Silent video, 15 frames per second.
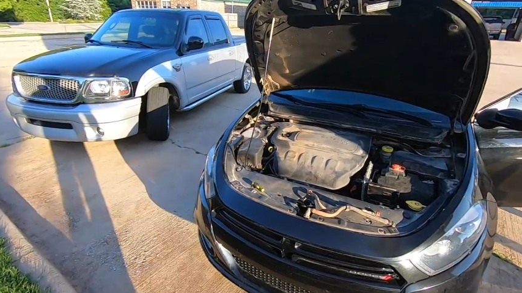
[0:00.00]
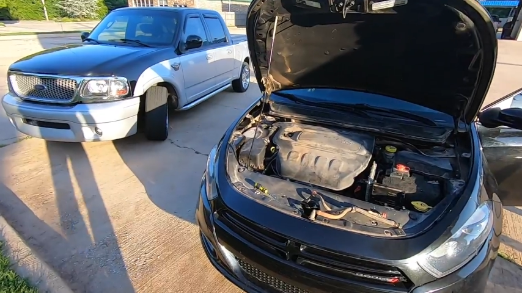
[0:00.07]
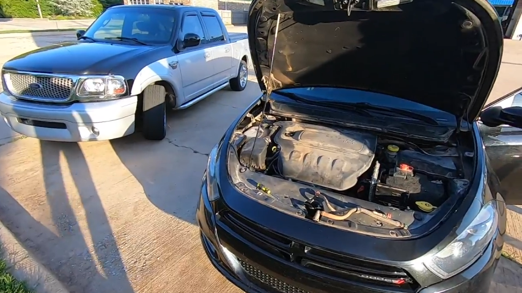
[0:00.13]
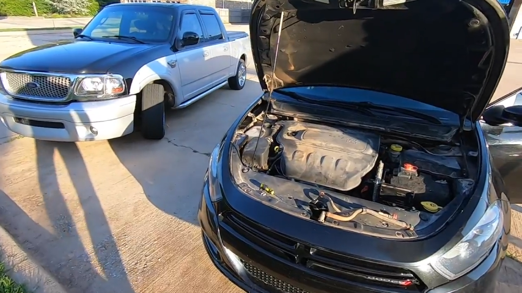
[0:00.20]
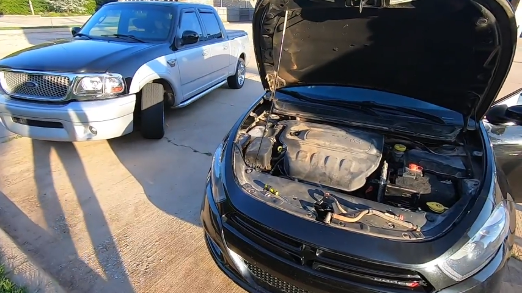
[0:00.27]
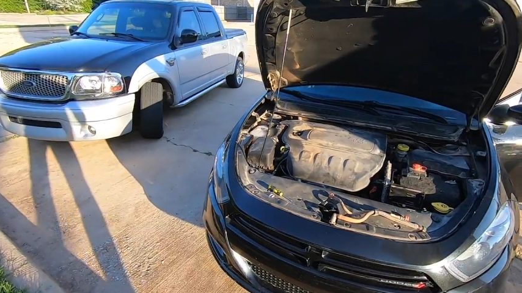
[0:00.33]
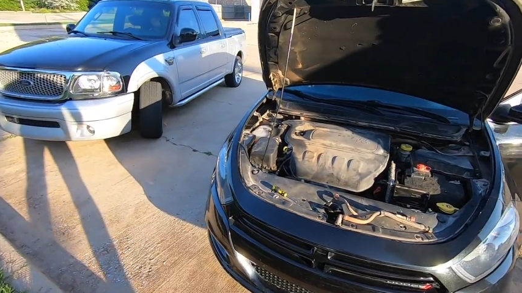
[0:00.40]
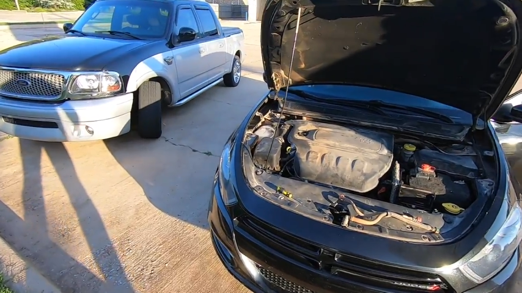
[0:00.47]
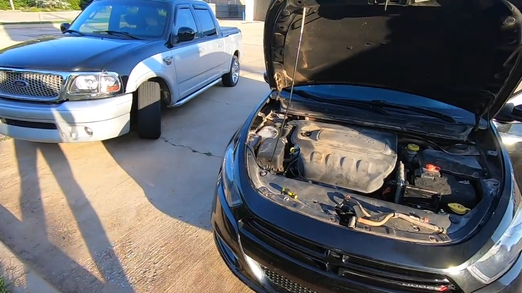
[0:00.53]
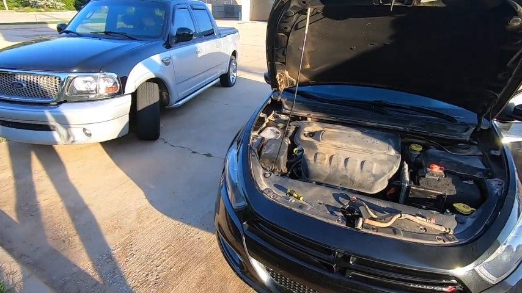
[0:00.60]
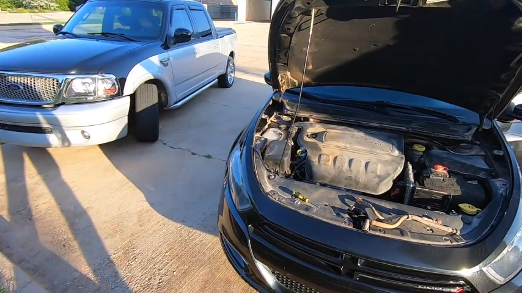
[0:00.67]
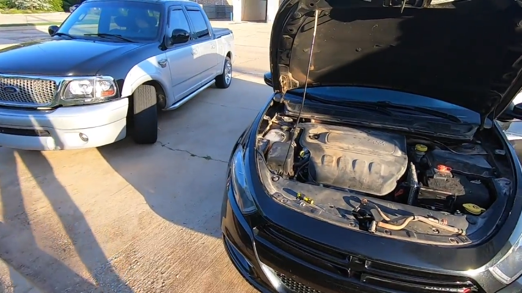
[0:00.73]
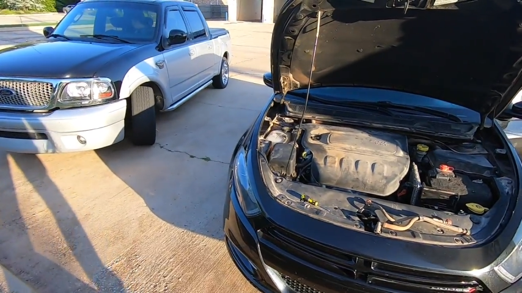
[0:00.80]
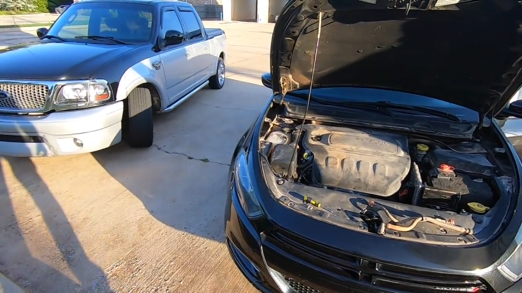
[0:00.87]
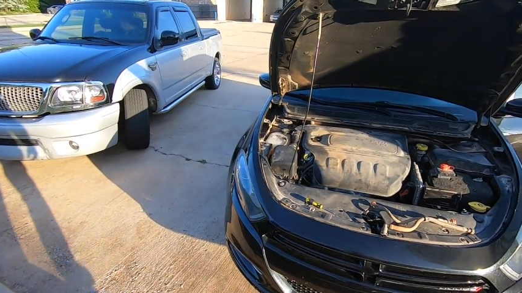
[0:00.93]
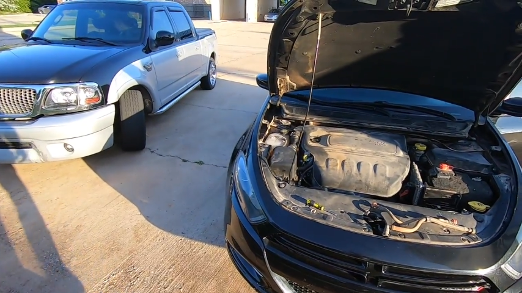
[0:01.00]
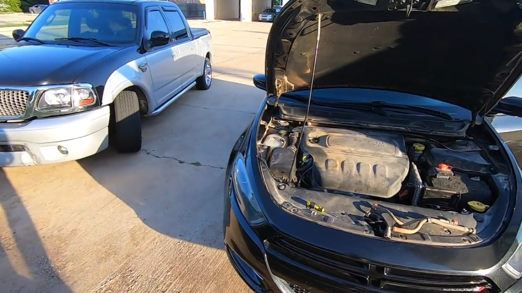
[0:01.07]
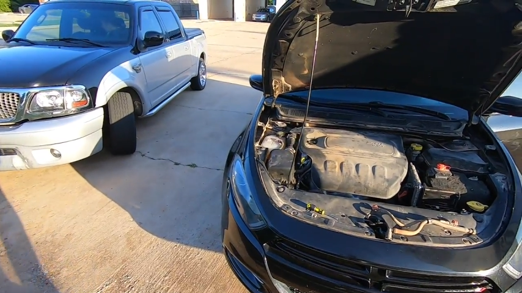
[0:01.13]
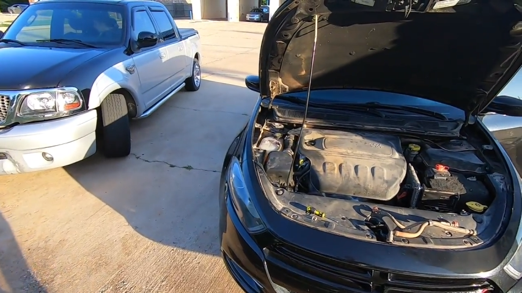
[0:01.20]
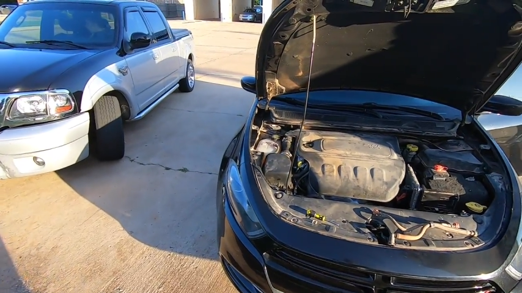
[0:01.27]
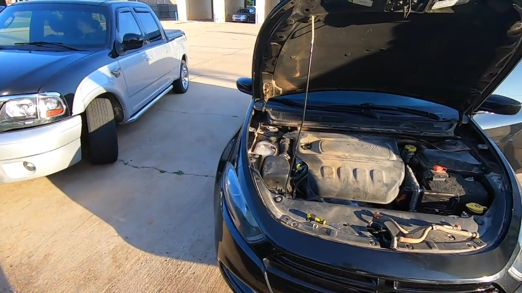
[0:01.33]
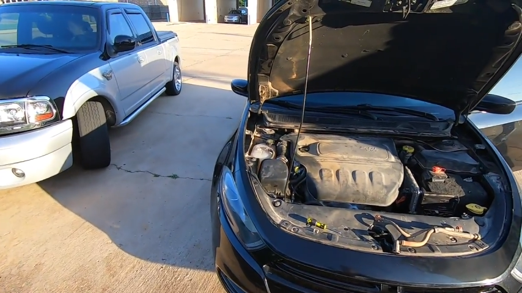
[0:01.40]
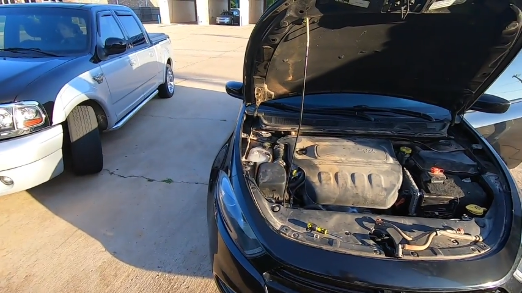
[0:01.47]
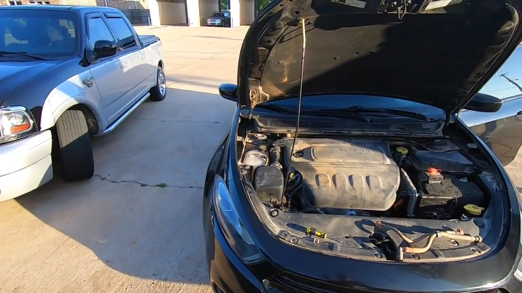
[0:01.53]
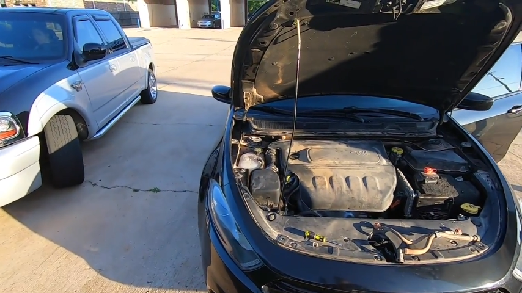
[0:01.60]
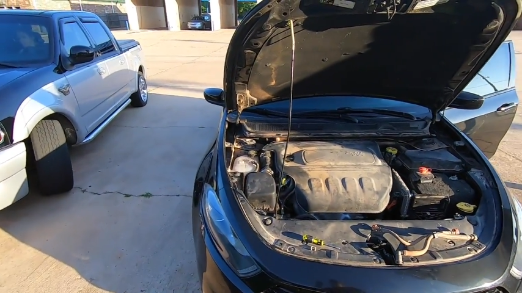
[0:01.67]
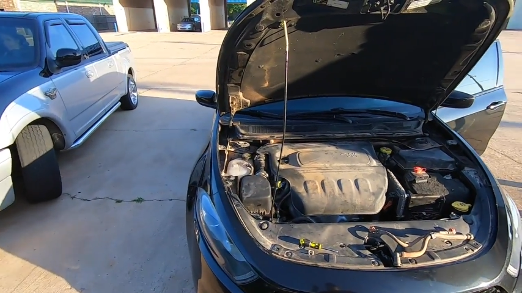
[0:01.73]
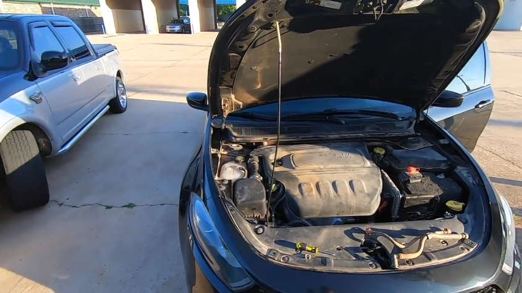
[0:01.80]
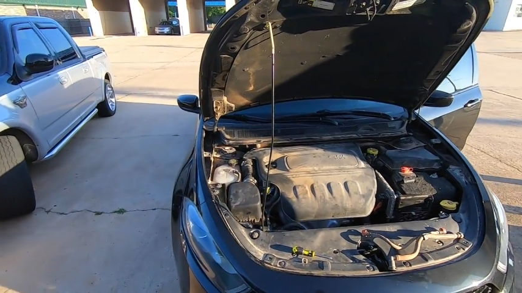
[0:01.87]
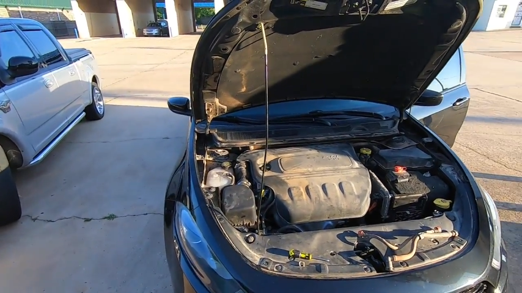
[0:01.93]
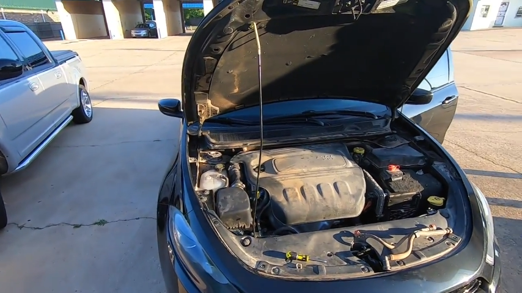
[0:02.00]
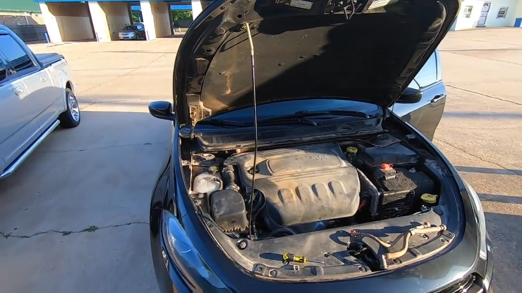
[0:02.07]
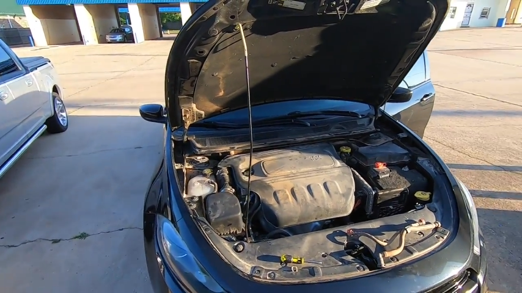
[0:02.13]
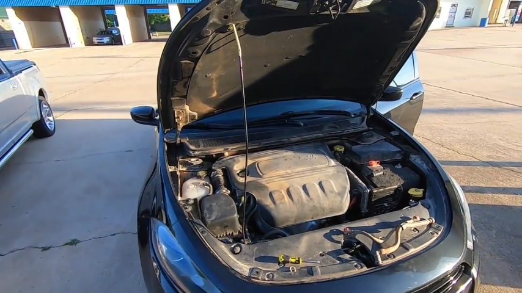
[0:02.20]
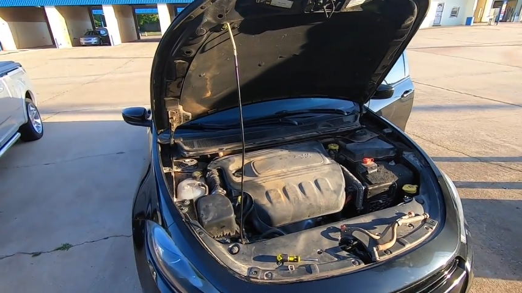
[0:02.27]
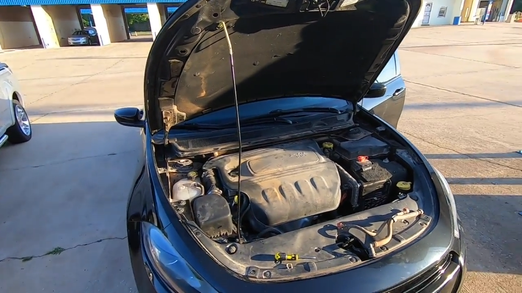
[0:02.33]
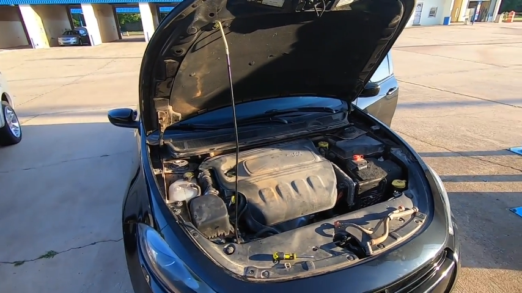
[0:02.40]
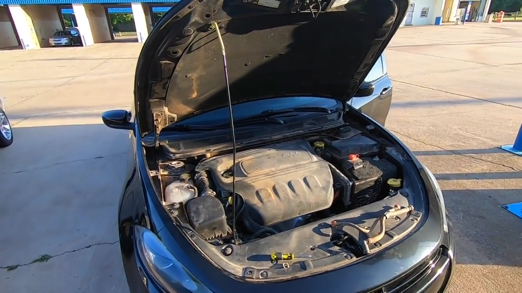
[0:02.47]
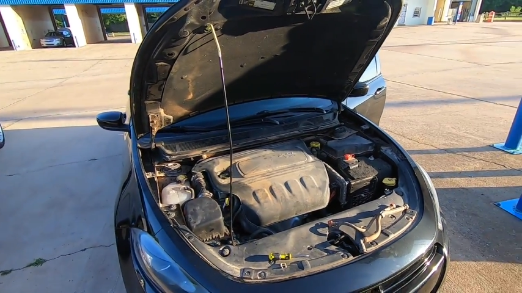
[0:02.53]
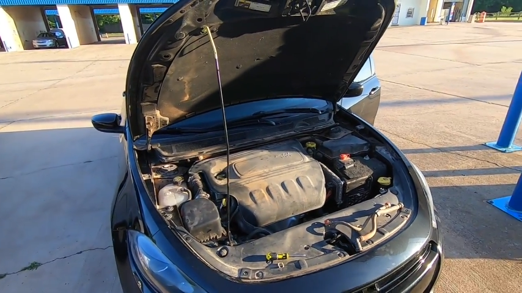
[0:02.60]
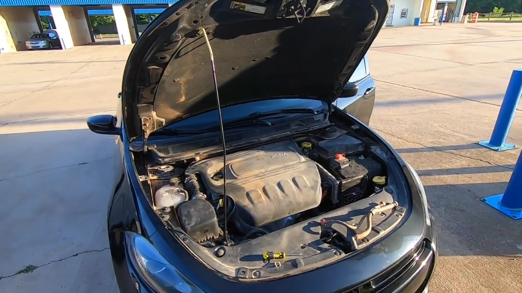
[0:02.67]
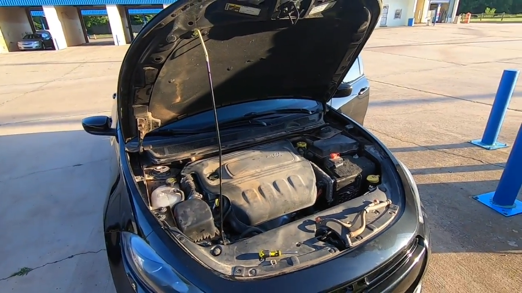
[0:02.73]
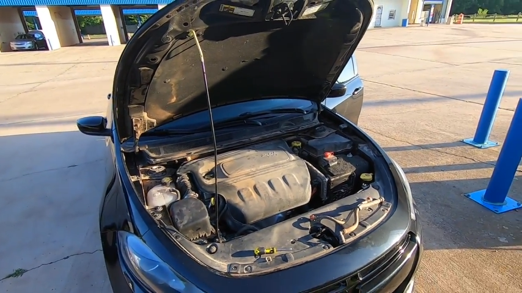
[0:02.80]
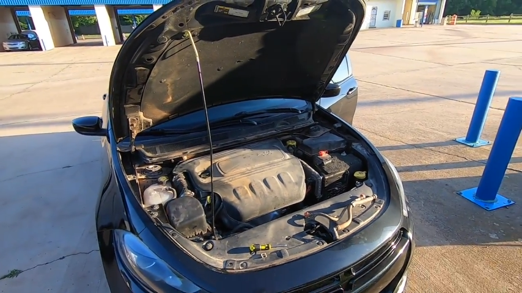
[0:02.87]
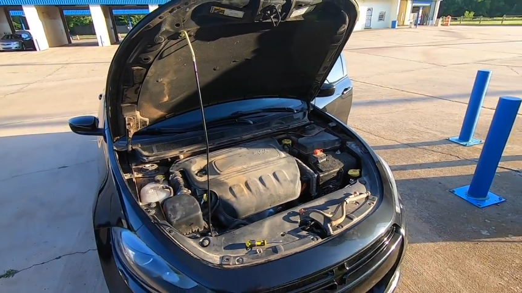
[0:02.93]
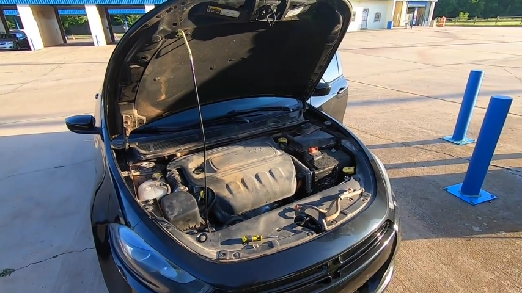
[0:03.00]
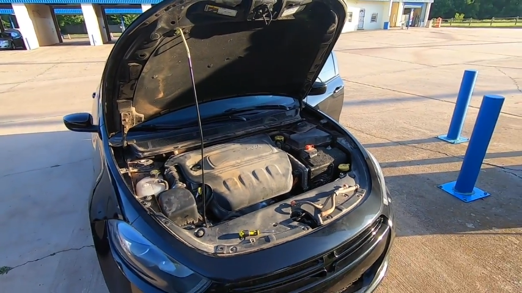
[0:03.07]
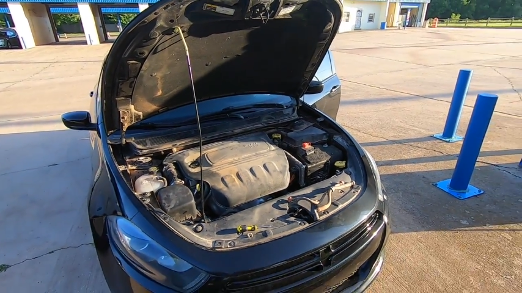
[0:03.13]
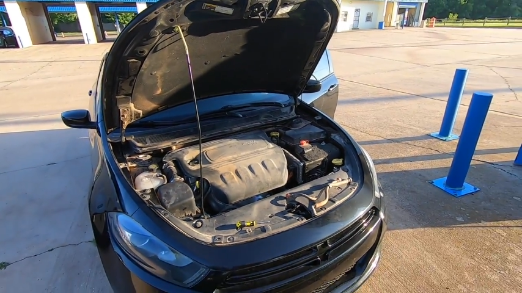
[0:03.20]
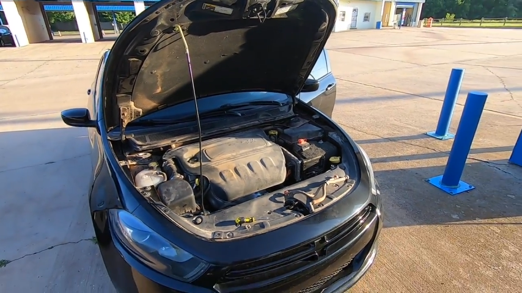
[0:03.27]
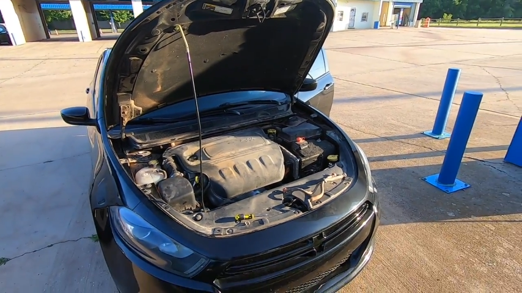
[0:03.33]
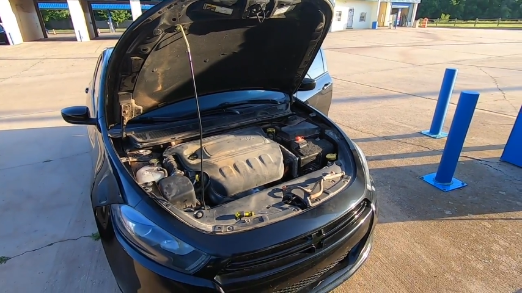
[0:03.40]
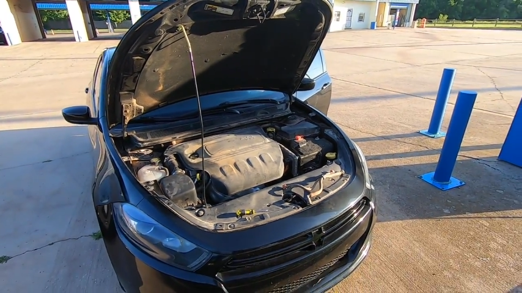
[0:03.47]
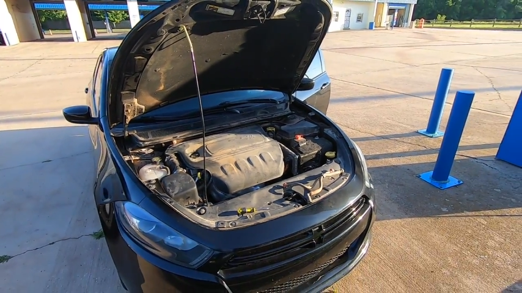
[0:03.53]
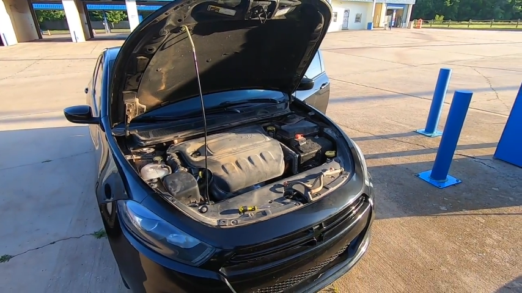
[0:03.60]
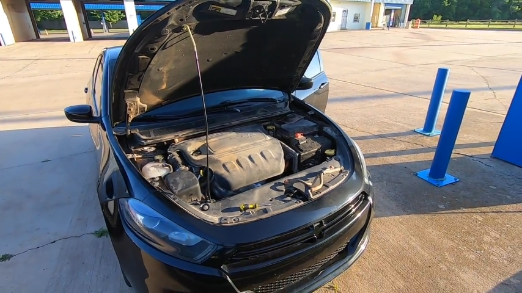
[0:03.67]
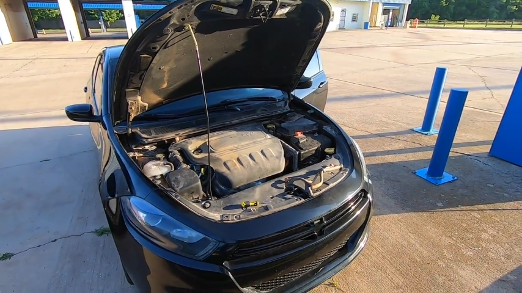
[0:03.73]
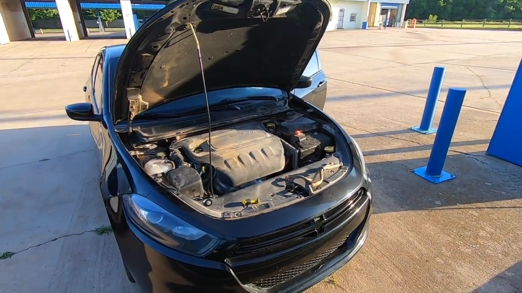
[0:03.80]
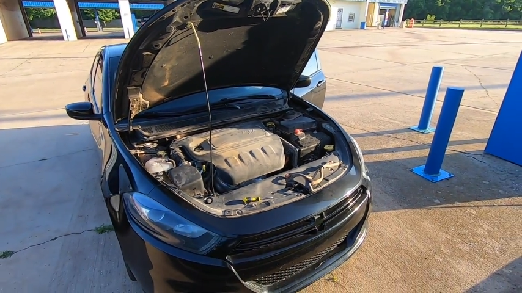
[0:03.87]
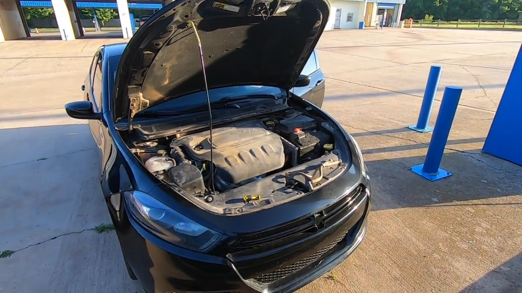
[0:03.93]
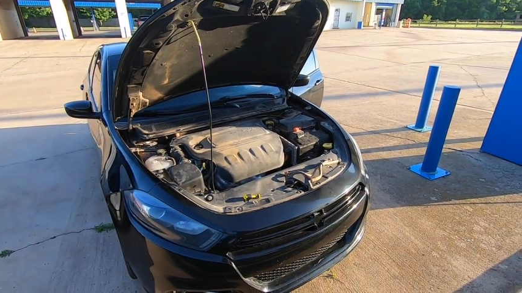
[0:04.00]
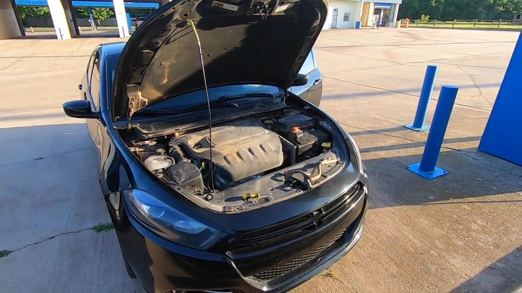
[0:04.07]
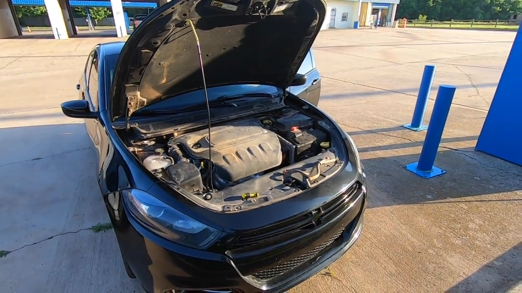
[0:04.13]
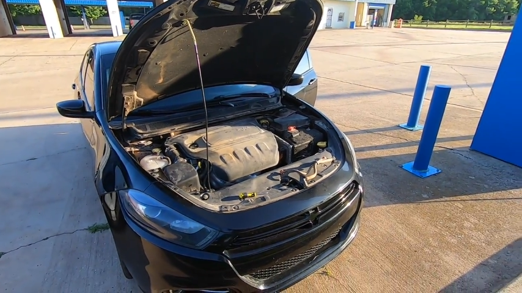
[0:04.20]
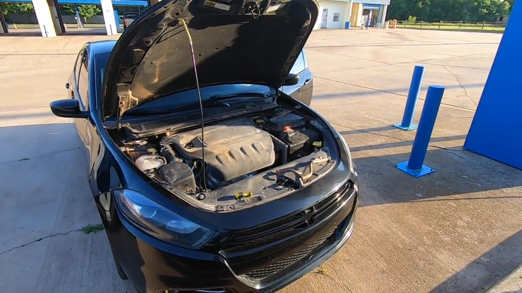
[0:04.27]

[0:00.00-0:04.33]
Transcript: [unreadable: no face in view]